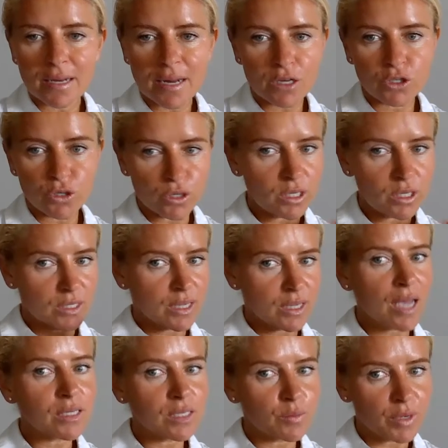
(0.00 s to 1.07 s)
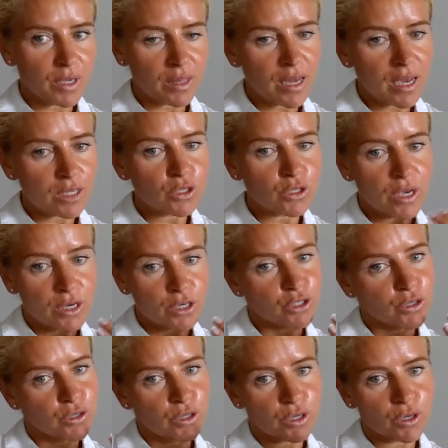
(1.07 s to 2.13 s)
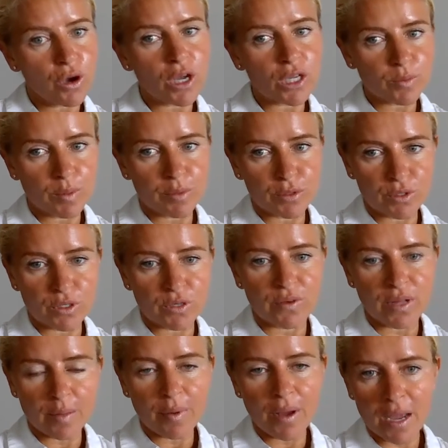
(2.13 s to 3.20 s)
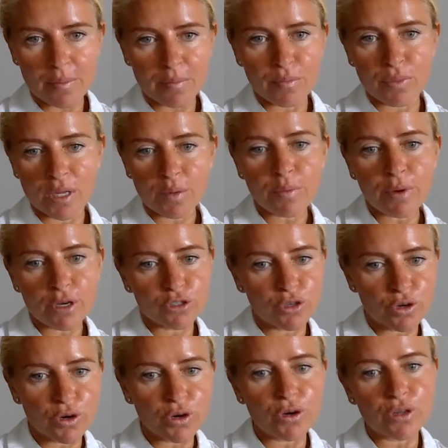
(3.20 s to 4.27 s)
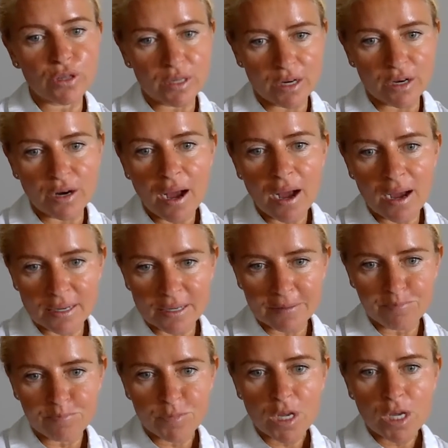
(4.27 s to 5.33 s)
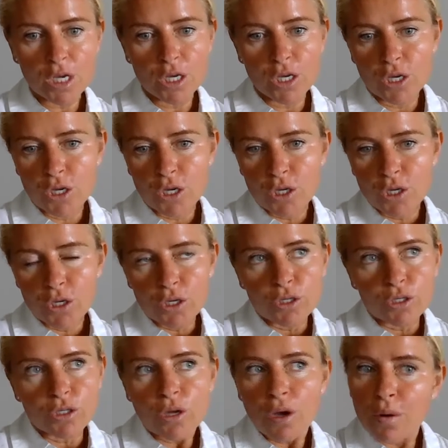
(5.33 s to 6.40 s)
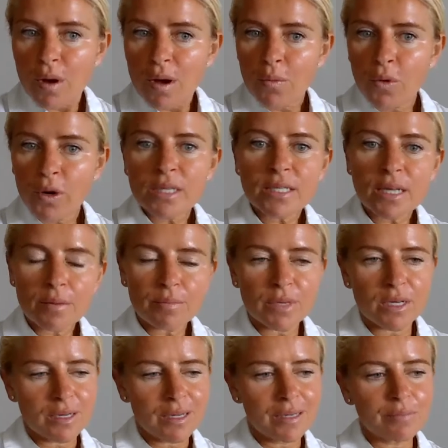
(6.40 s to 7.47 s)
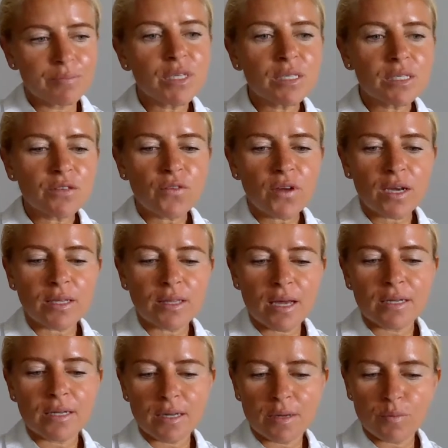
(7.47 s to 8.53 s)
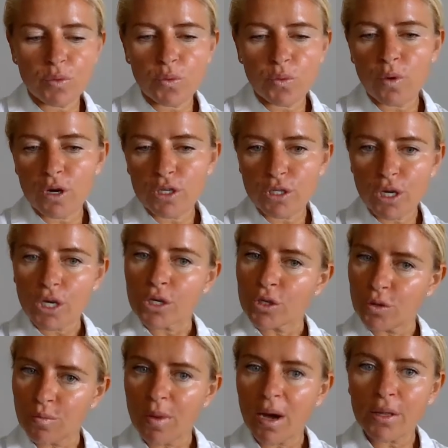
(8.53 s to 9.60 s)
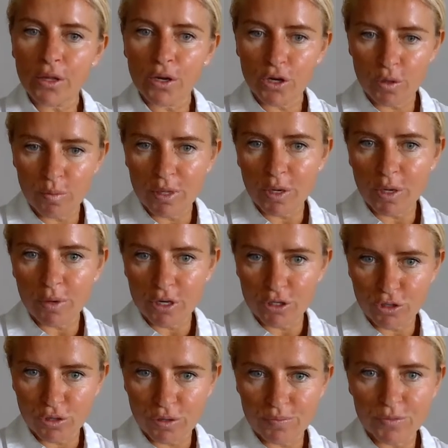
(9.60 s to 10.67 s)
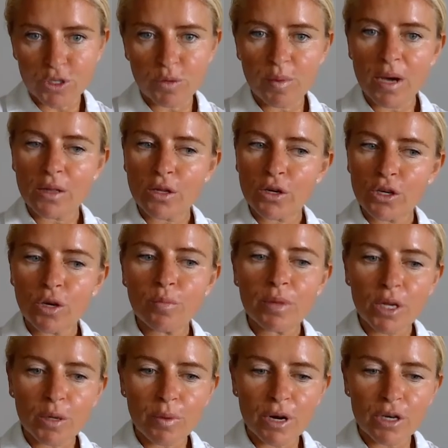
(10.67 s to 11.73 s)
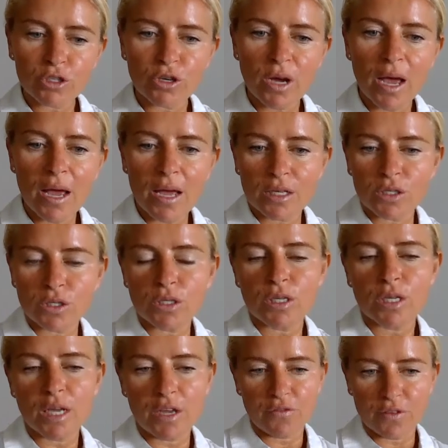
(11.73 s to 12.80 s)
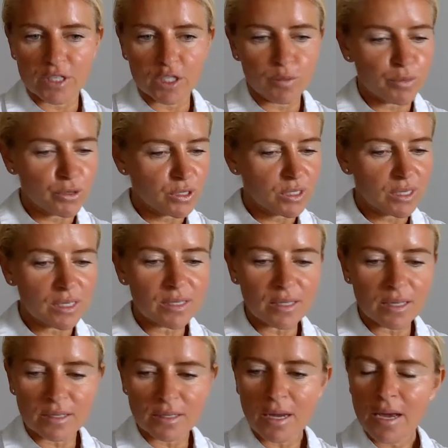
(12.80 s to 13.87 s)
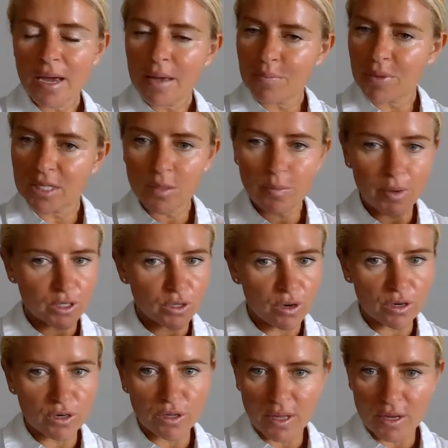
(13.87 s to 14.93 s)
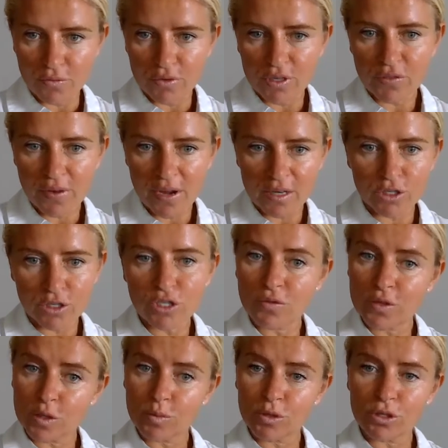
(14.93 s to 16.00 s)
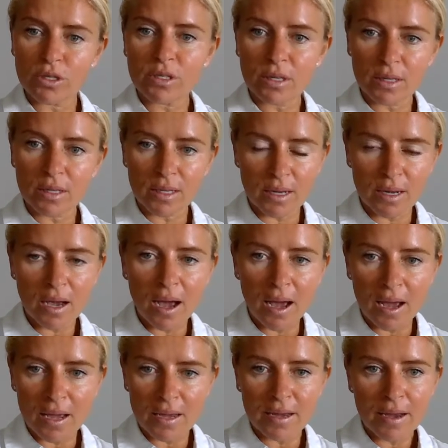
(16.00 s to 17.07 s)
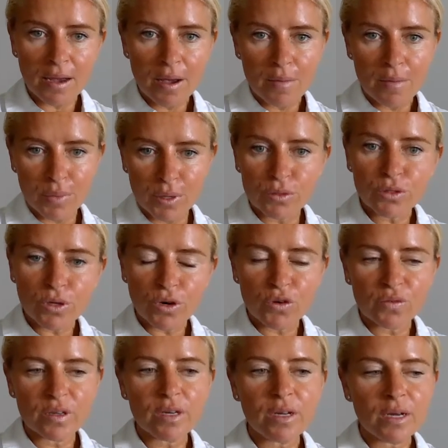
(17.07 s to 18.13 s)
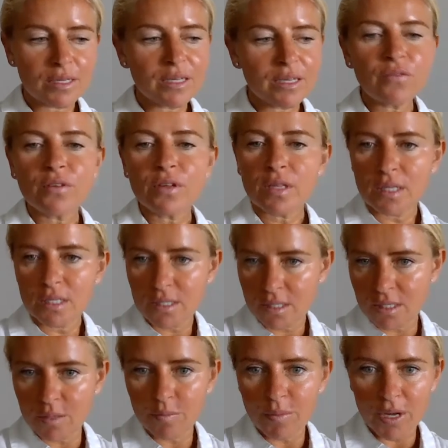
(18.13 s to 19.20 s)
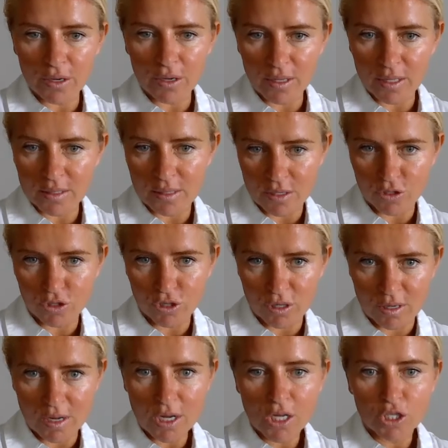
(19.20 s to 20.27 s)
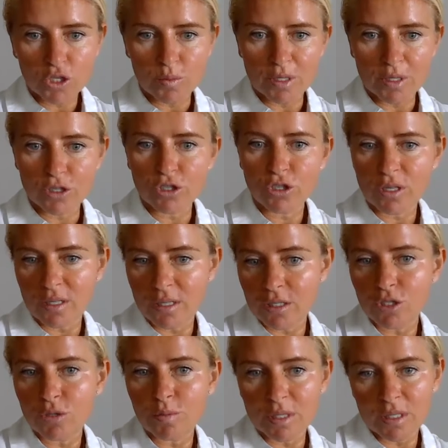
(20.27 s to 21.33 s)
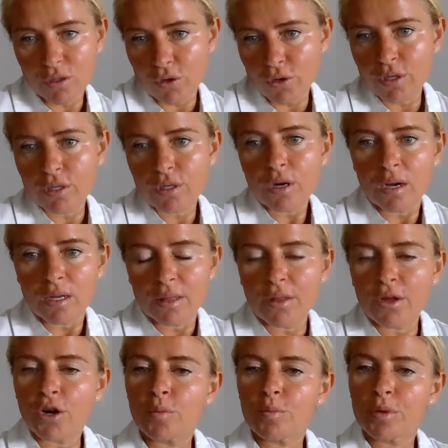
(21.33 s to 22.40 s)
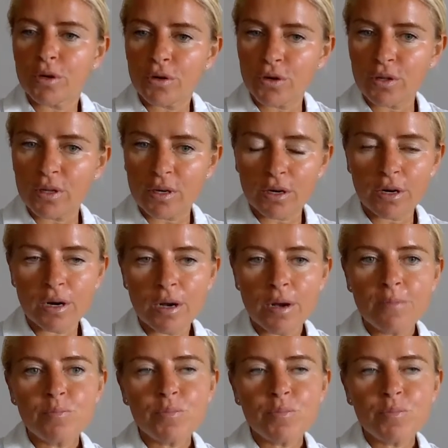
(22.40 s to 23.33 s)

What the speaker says: can actually exacerbate that to actually cause people to develop high blood pressure earlier on. So what does that mean? It means the fact that, number one, you monitor your blood pressure. You monitor your blood pressure, and if it's persistent, based upon your underlying risk factors, if it's persistently high post-COVID, definitely seek medical attention to potentially need to be started on therapy earlier.